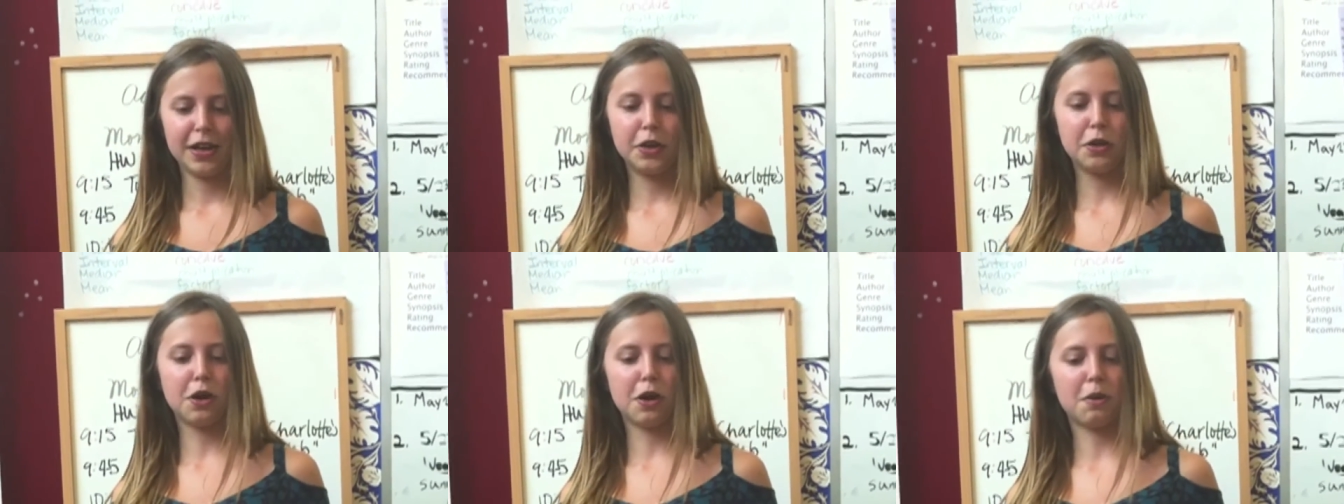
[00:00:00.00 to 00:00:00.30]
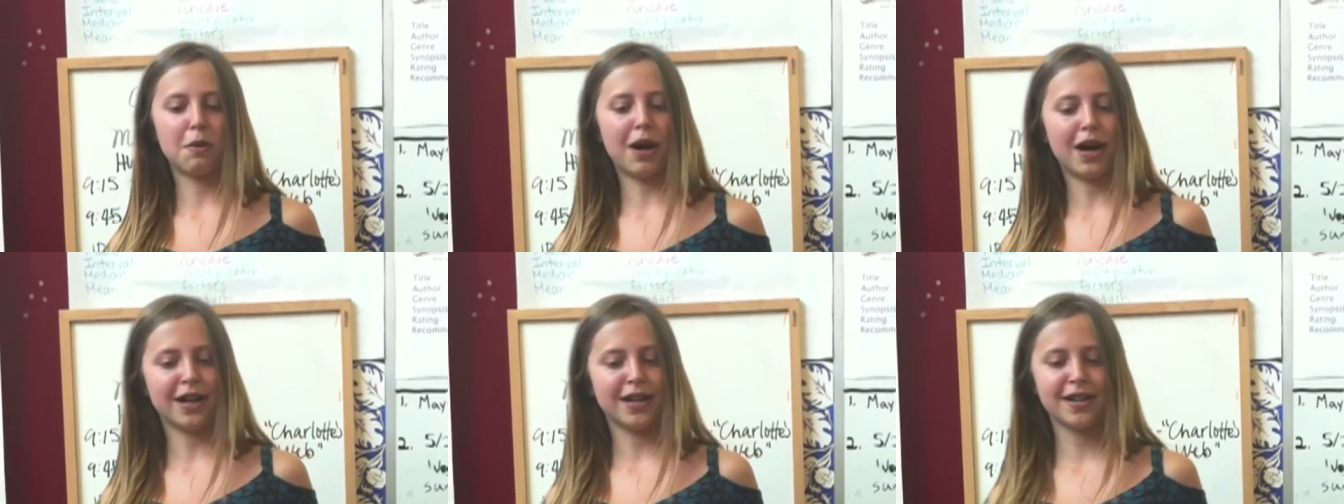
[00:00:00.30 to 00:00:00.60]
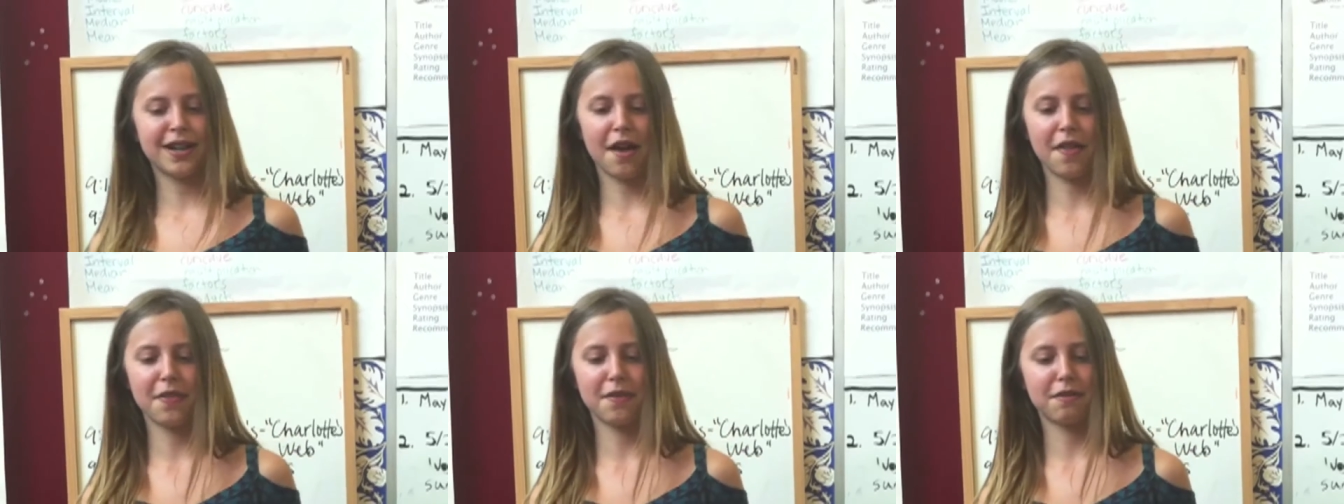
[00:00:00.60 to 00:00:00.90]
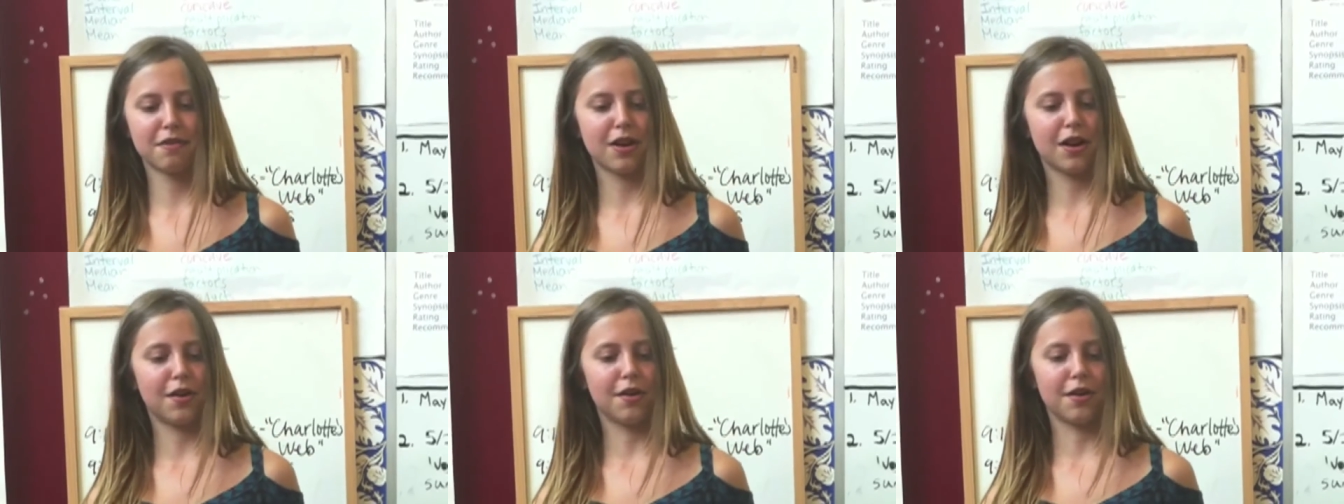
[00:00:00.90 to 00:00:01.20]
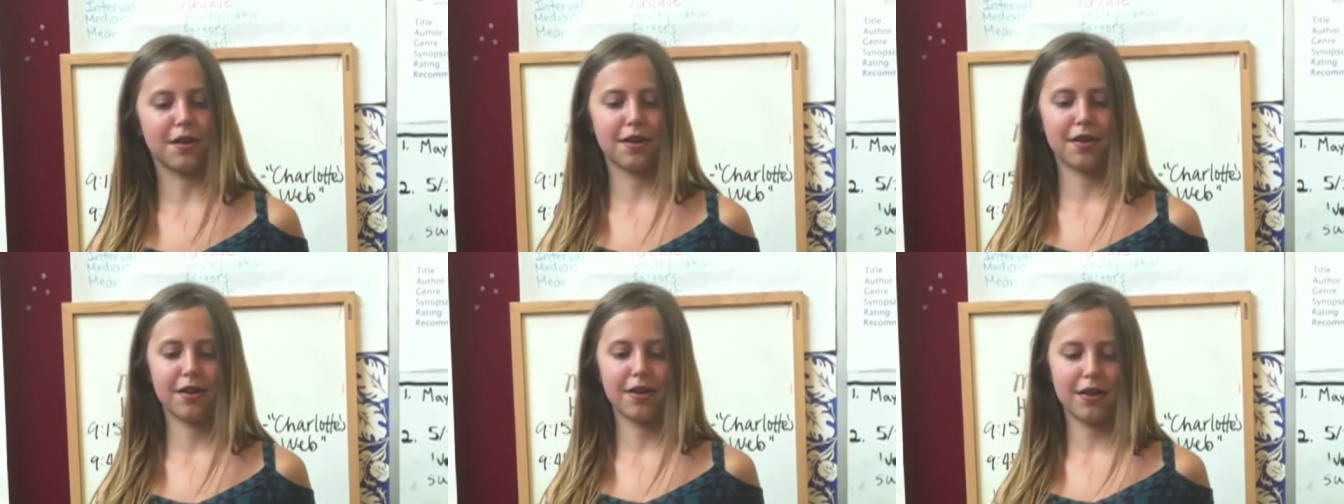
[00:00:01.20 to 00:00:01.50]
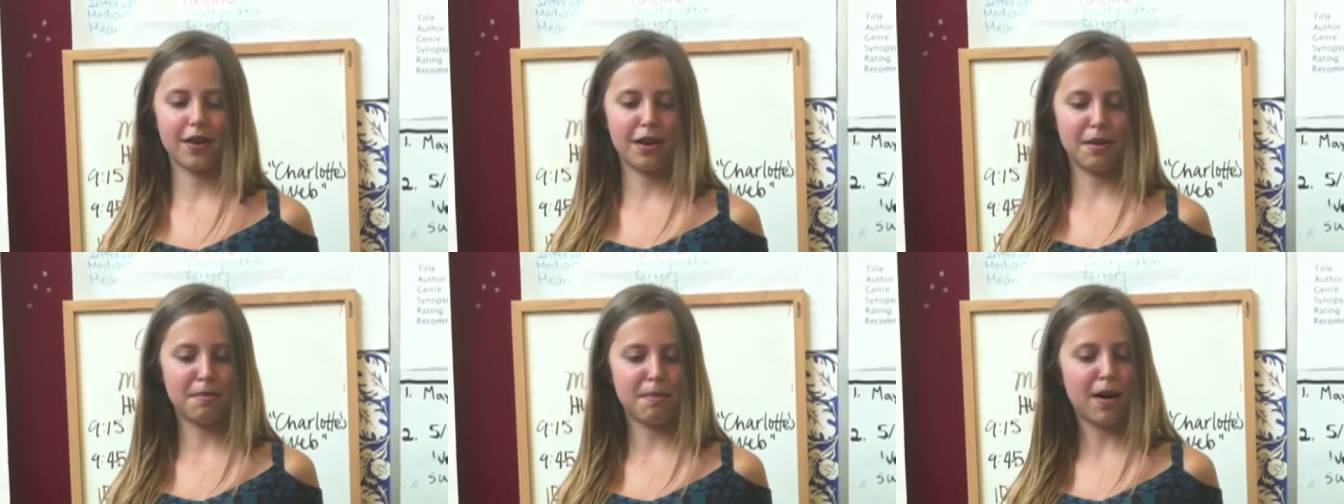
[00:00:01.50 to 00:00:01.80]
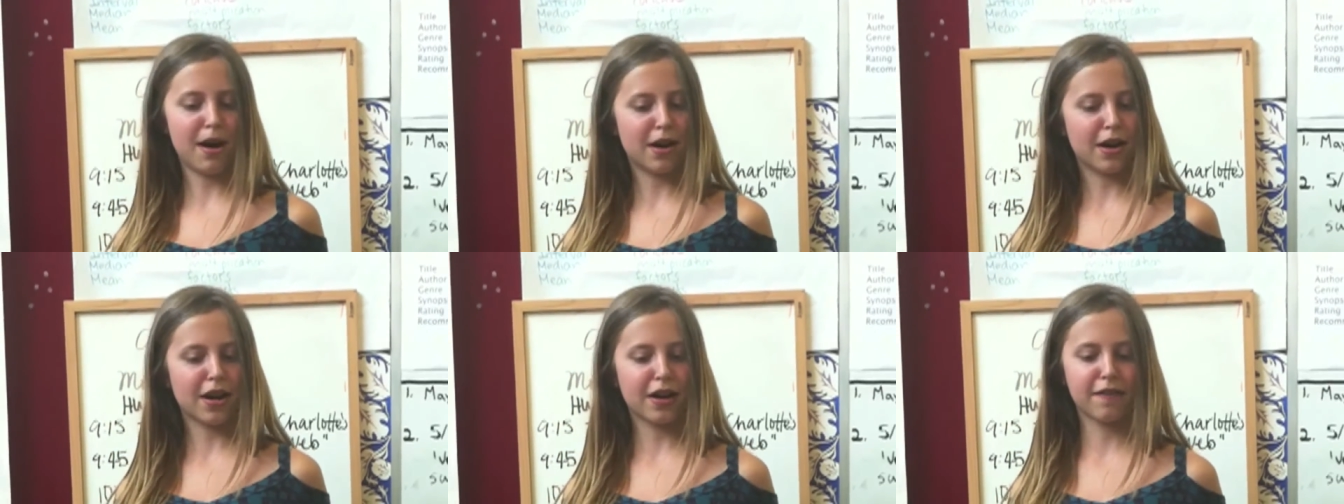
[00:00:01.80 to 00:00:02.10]
You are walking down the road. A
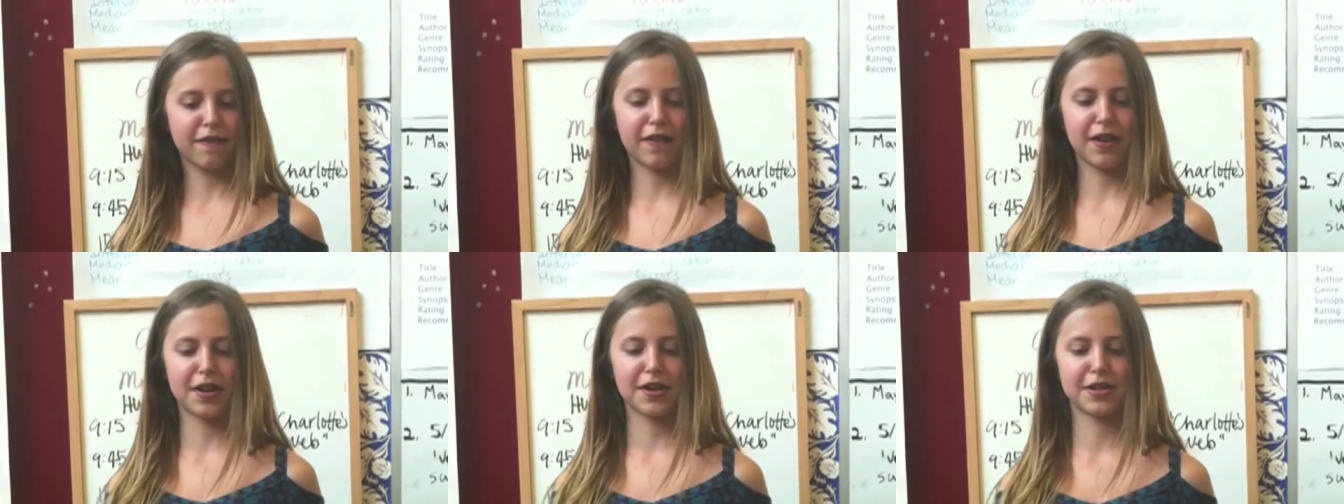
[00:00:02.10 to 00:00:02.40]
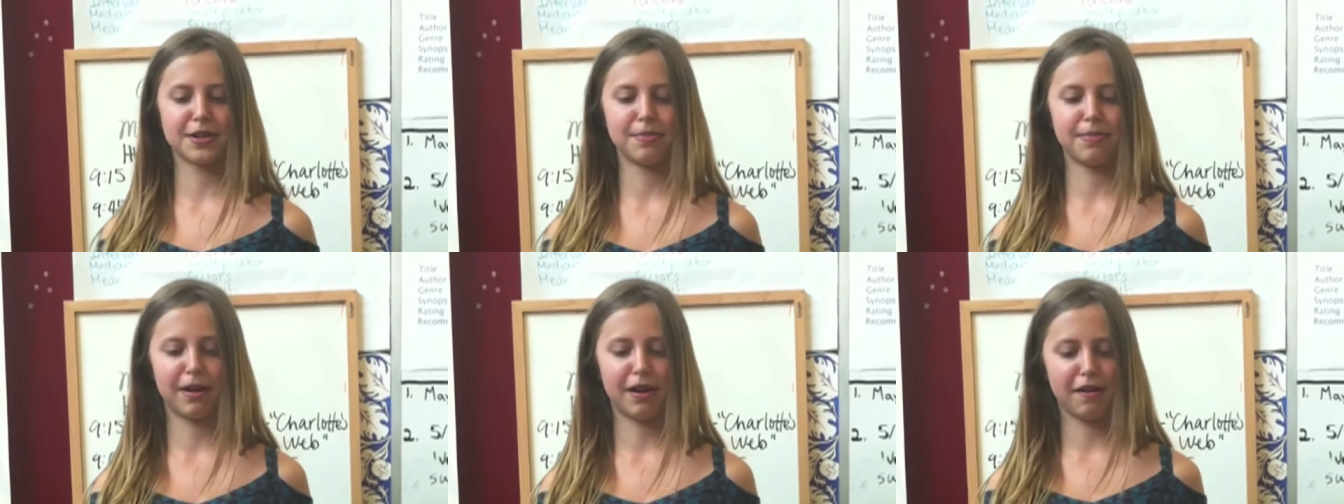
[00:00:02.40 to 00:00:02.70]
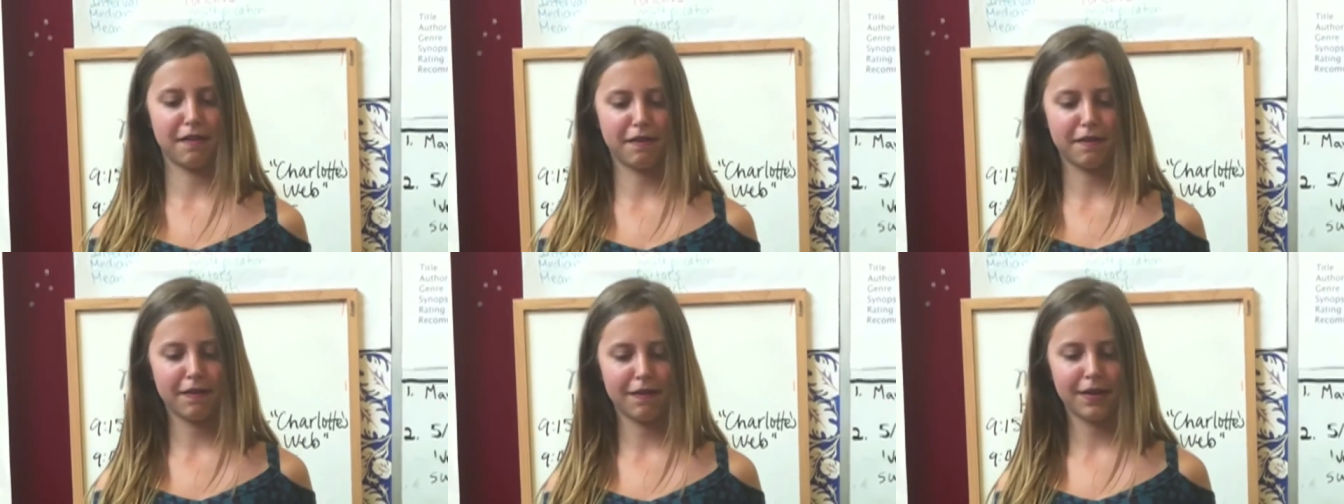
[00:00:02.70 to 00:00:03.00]
monarch flutters above.